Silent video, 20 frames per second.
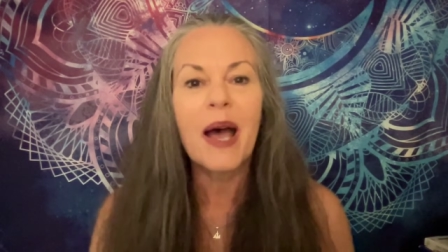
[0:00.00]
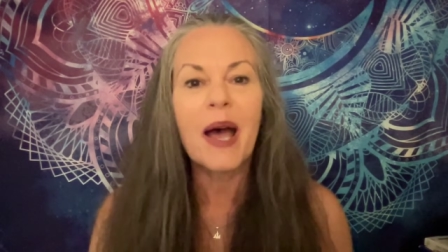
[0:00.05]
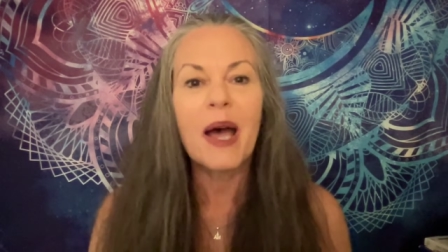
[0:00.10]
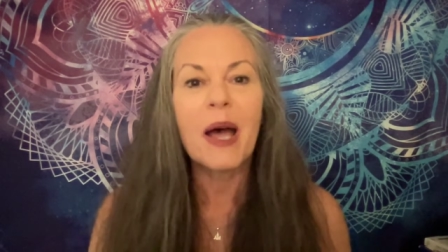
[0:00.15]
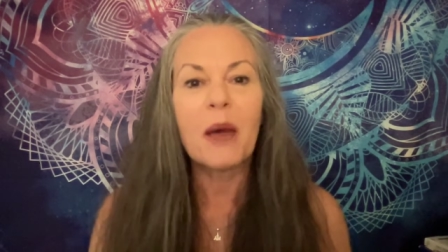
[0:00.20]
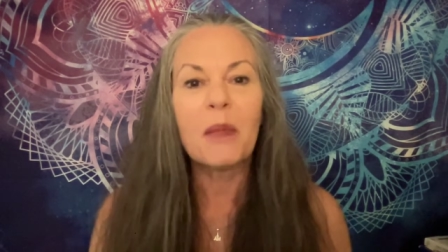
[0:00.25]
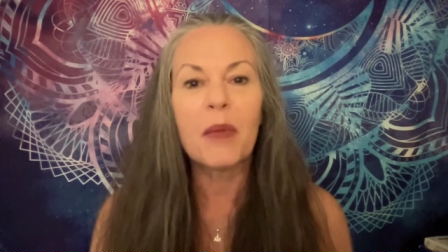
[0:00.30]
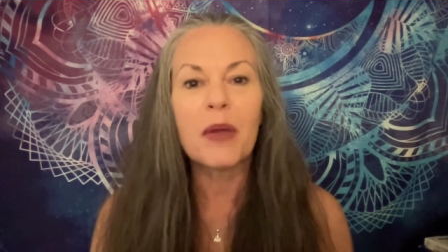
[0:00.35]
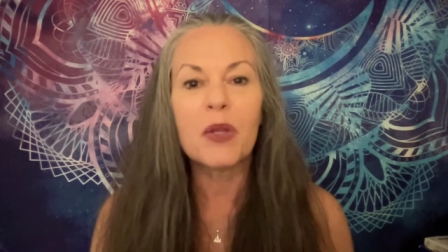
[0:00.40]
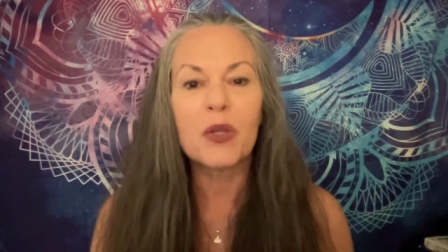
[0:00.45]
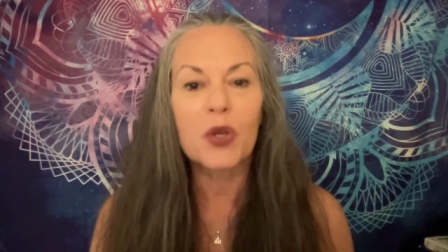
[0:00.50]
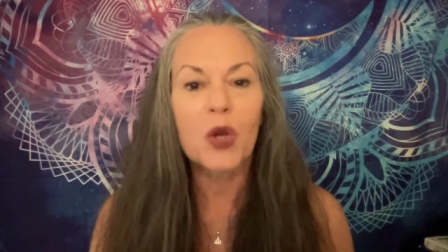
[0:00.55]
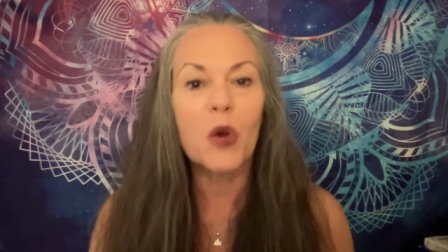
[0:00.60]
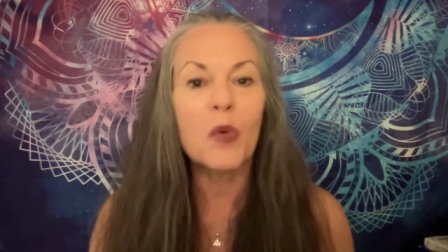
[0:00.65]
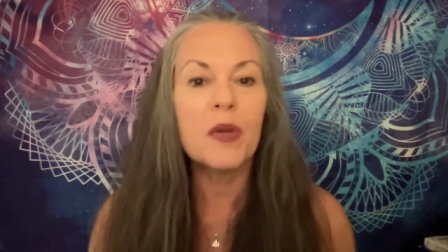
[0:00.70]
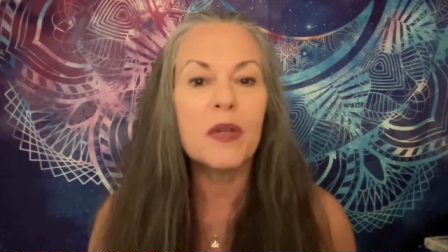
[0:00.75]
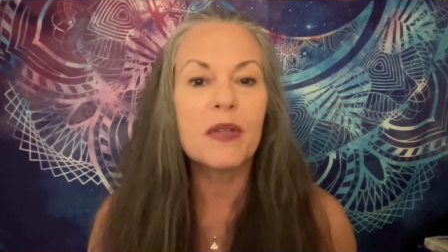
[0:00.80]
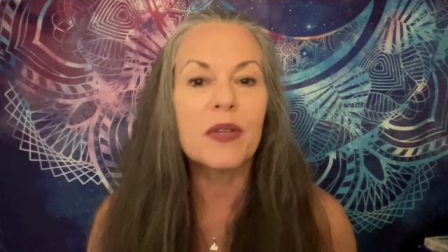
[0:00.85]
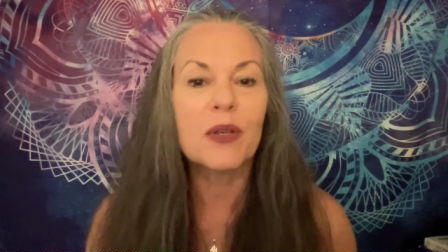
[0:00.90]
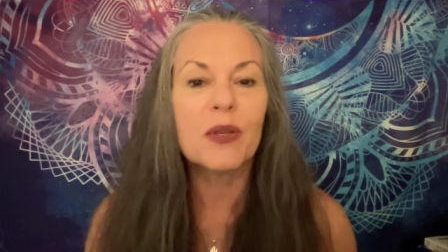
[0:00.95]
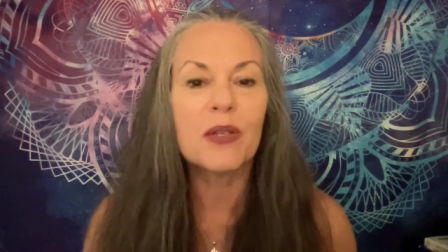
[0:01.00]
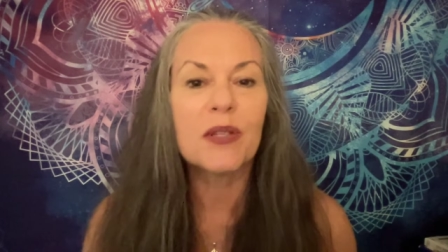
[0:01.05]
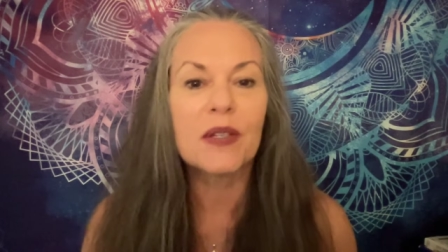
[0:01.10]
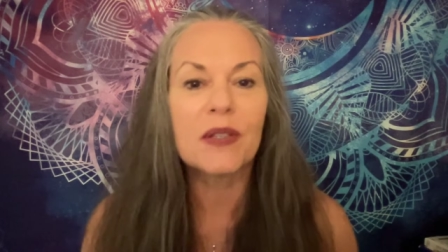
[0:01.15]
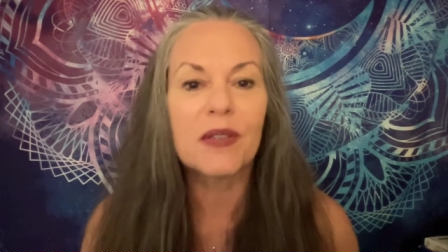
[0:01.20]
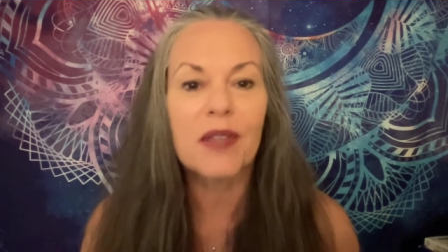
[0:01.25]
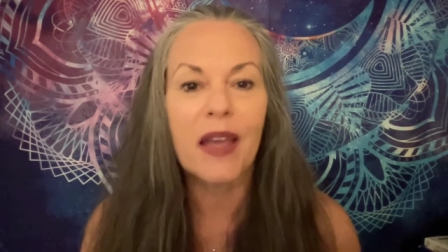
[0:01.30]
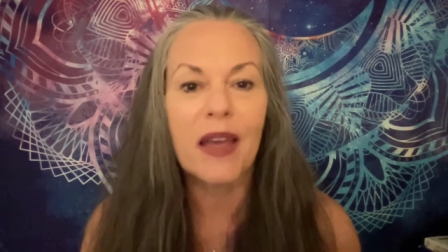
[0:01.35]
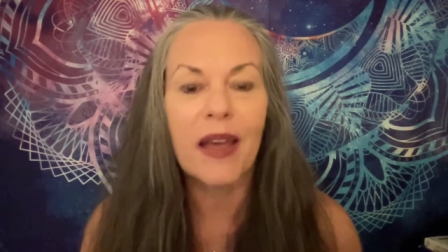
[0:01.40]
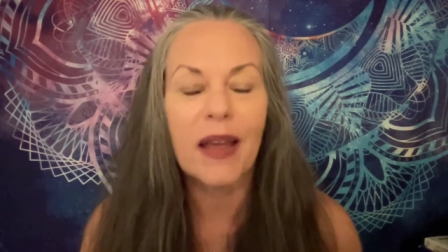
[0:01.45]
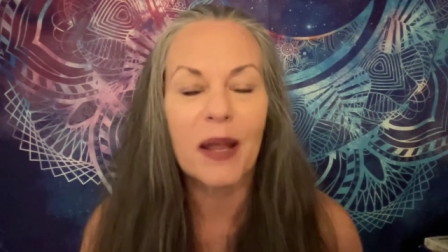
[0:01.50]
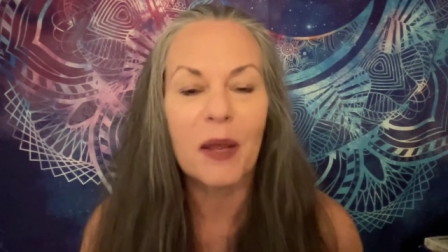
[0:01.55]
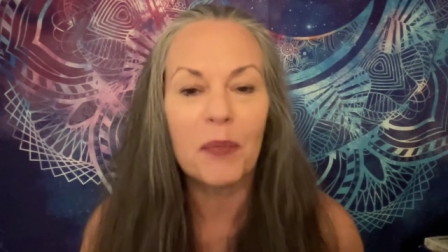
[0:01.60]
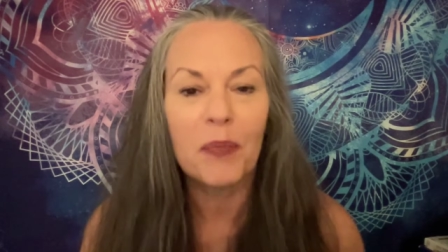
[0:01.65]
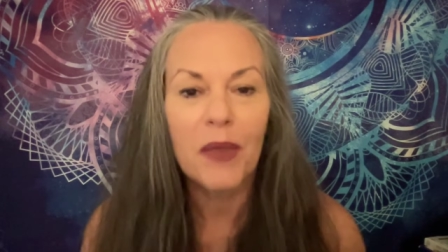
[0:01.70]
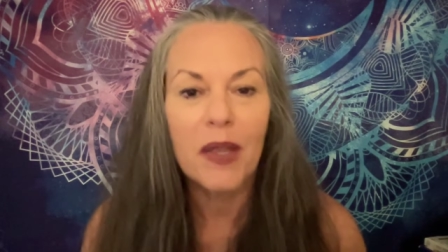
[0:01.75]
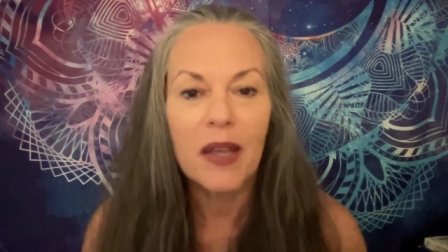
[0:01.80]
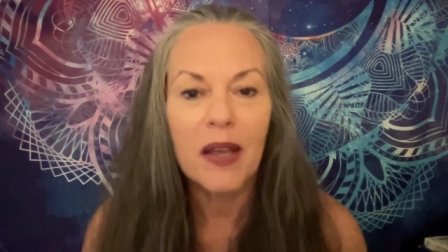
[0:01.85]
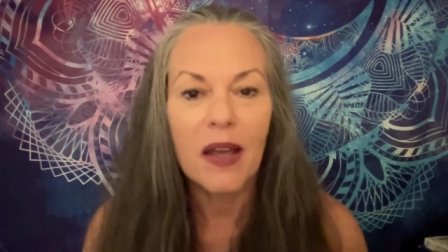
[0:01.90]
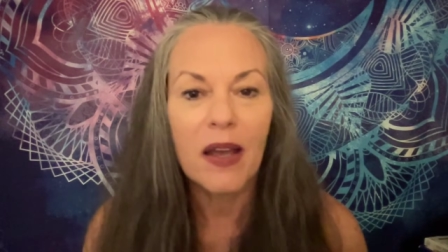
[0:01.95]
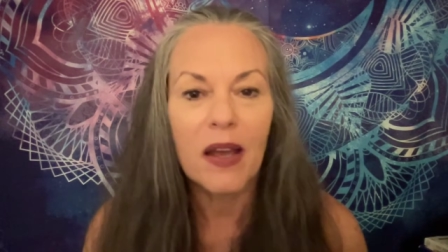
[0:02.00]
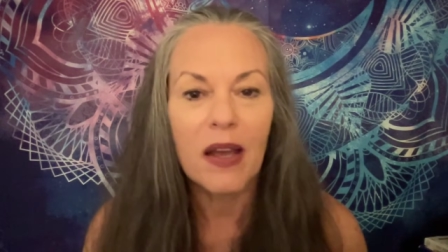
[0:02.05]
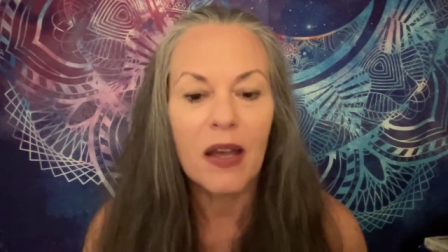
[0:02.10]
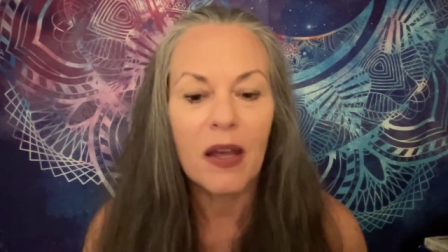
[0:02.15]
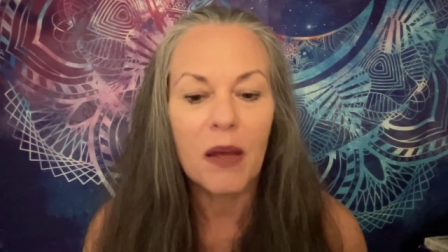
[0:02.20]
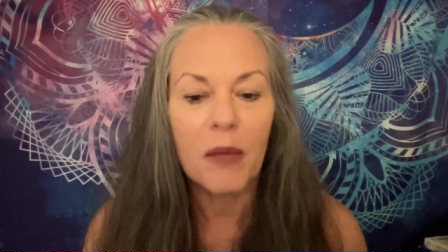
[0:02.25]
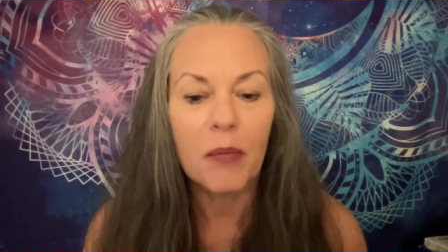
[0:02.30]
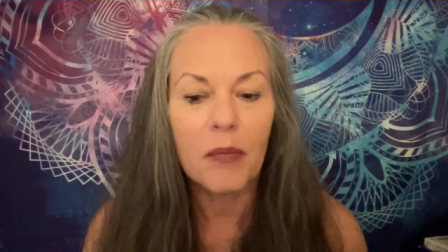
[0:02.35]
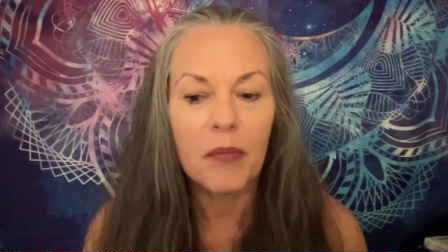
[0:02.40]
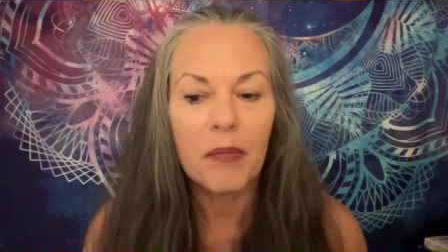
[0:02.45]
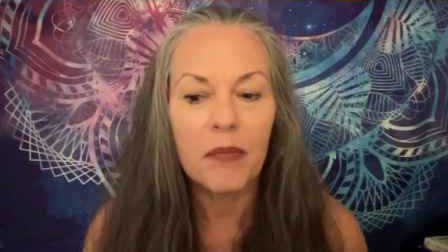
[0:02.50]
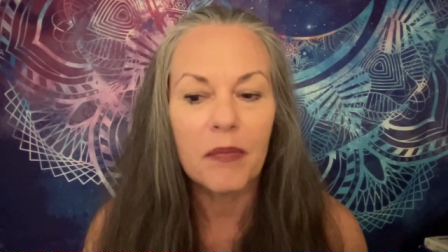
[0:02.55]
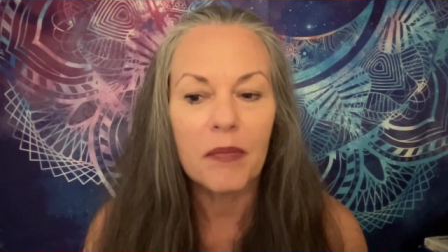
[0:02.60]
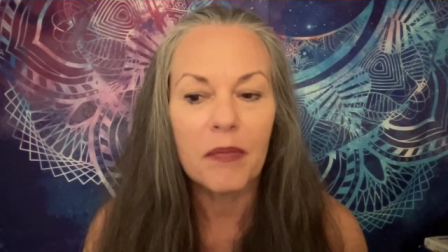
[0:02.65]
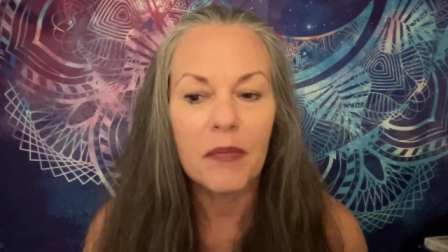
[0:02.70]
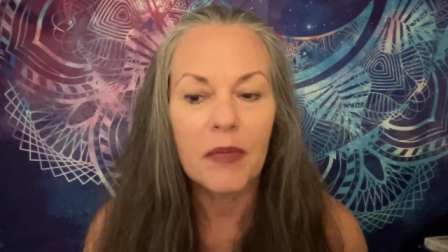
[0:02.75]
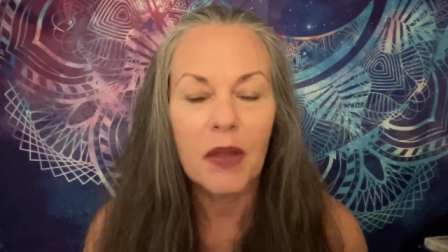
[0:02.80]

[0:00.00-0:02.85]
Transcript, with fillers: Um, she always used to say, um,